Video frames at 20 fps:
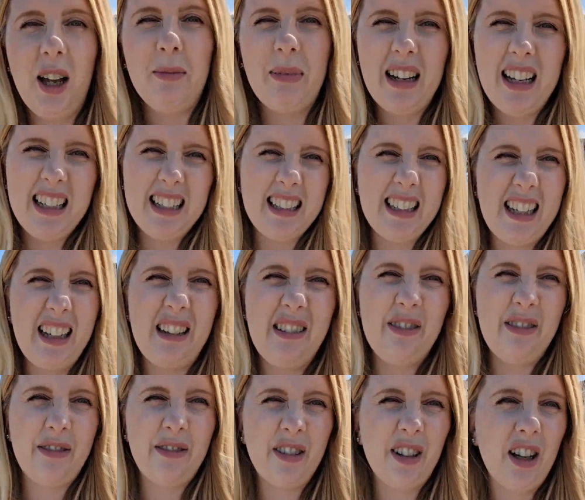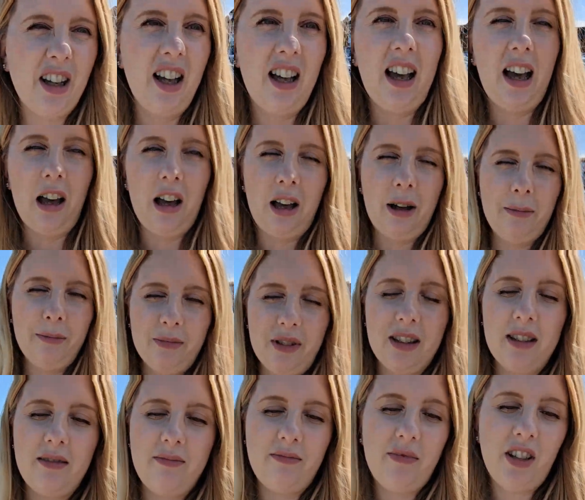Please leave,
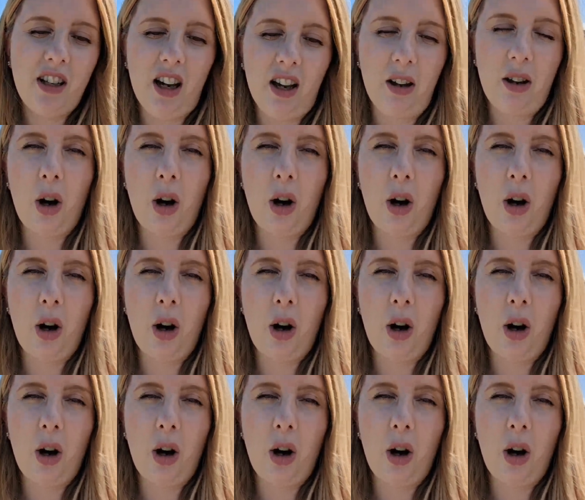you know,